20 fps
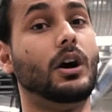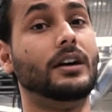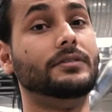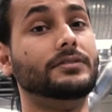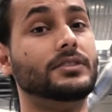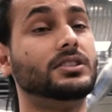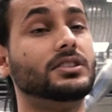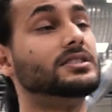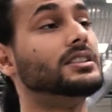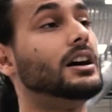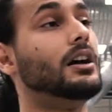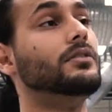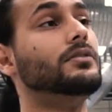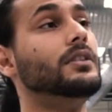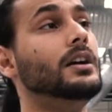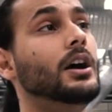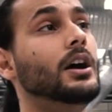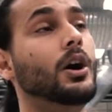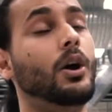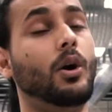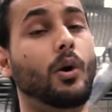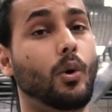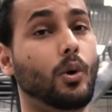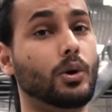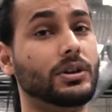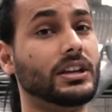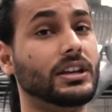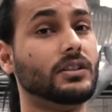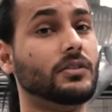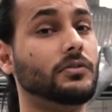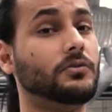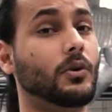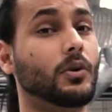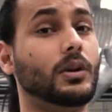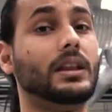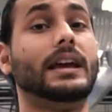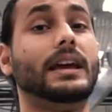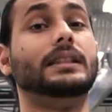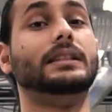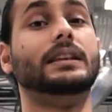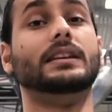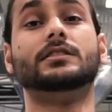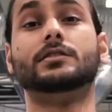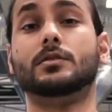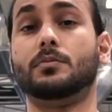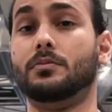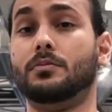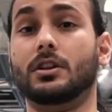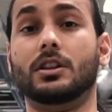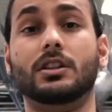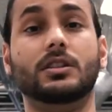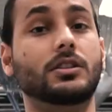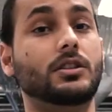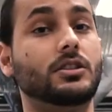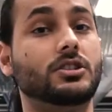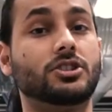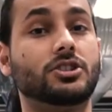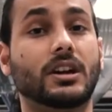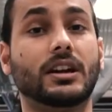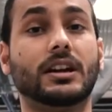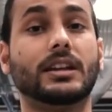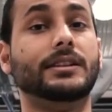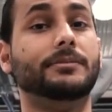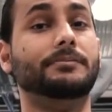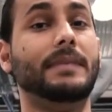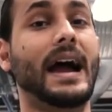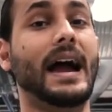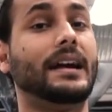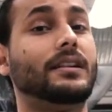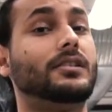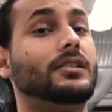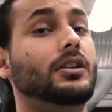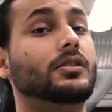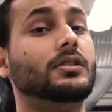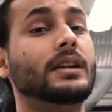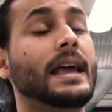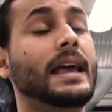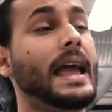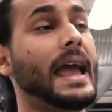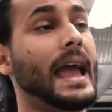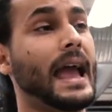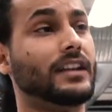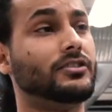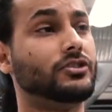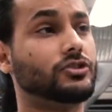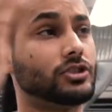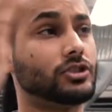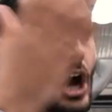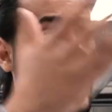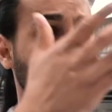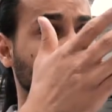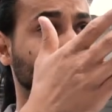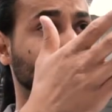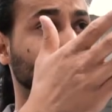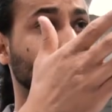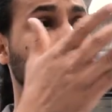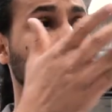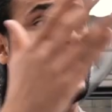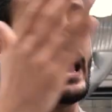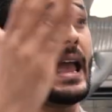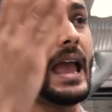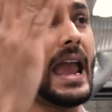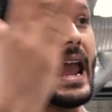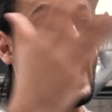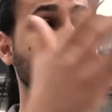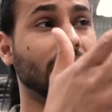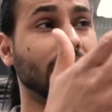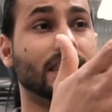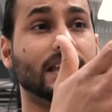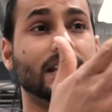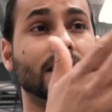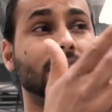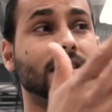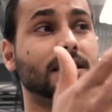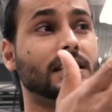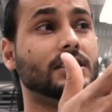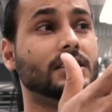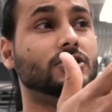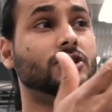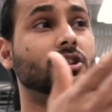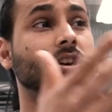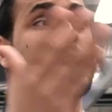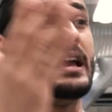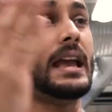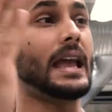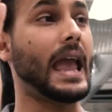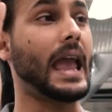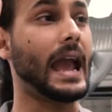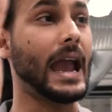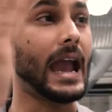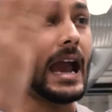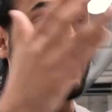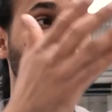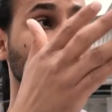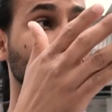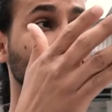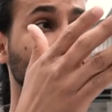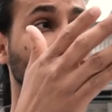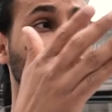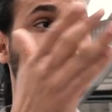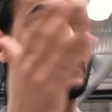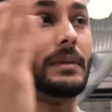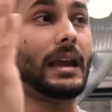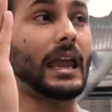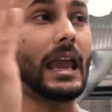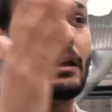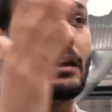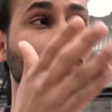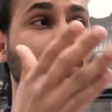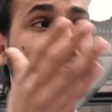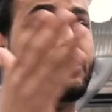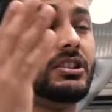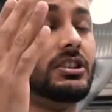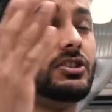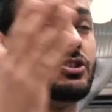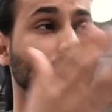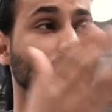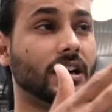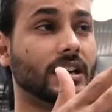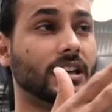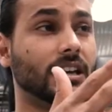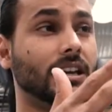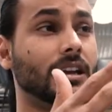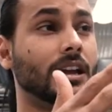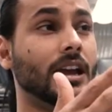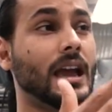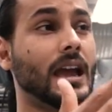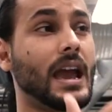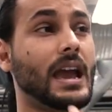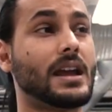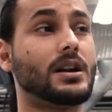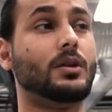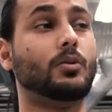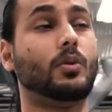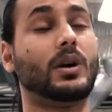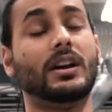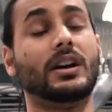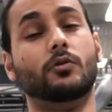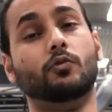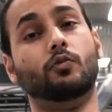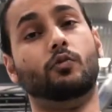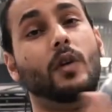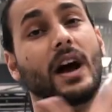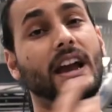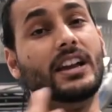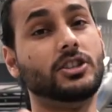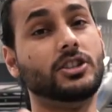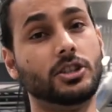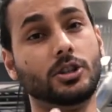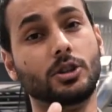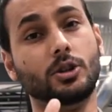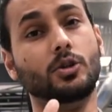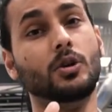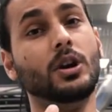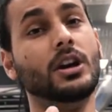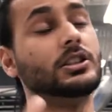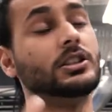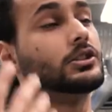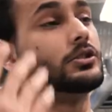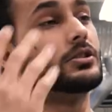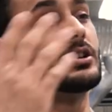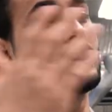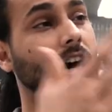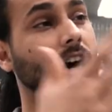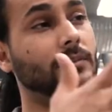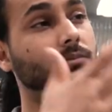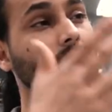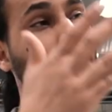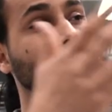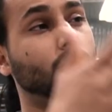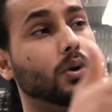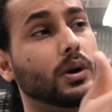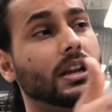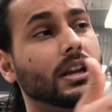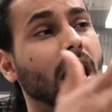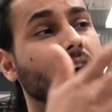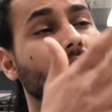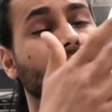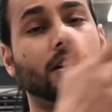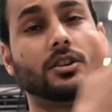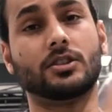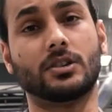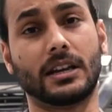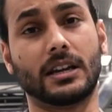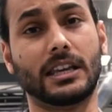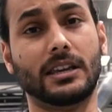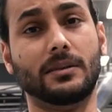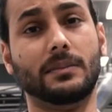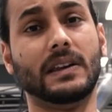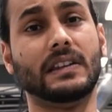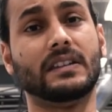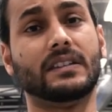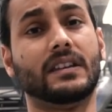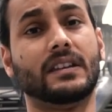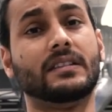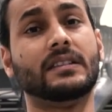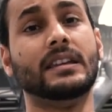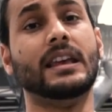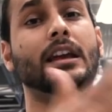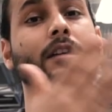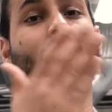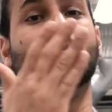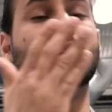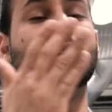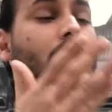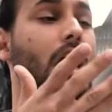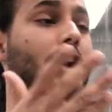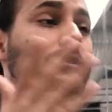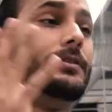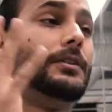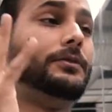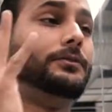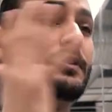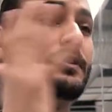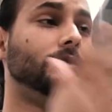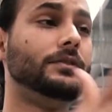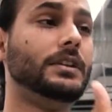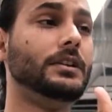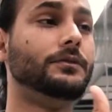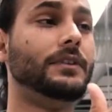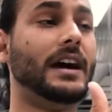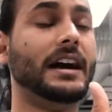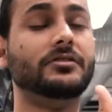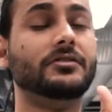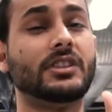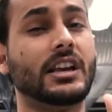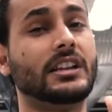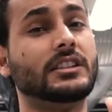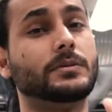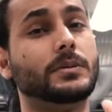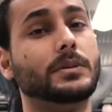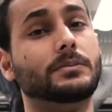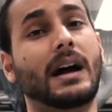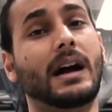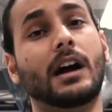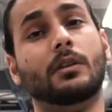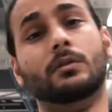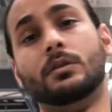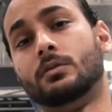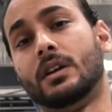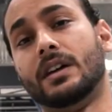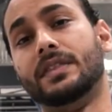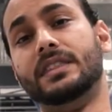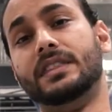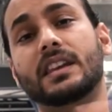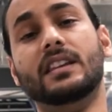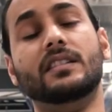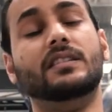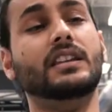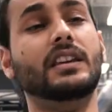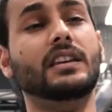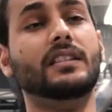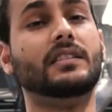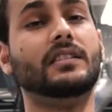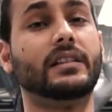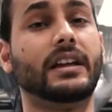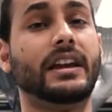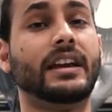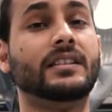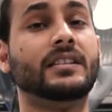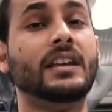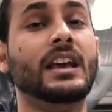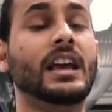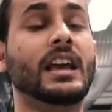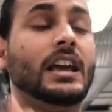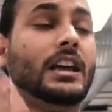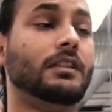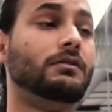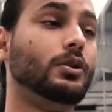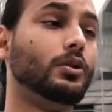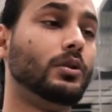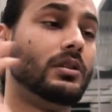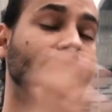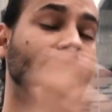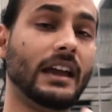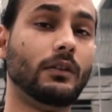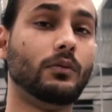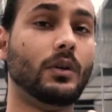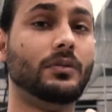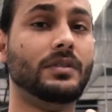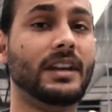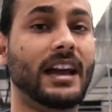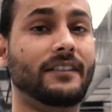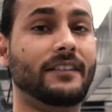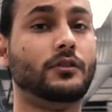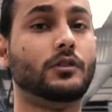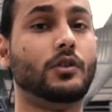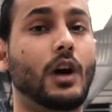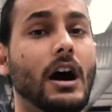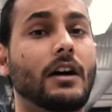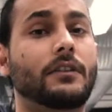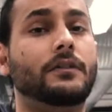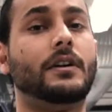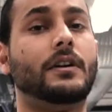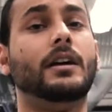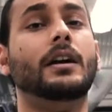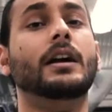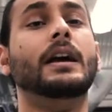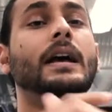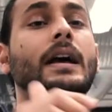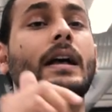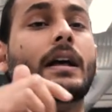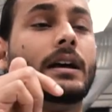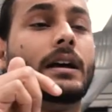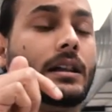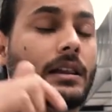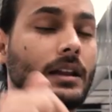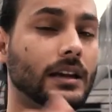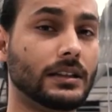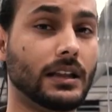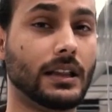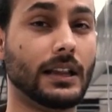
of yourself holding the phone like this with your truck in the background and just talking, "Hey, this is Amrit from ABC Trucking, and I want to invite you to come join our trucking business. We offer 55 cents per mile. We run these lanes. If you like what we have to offer, click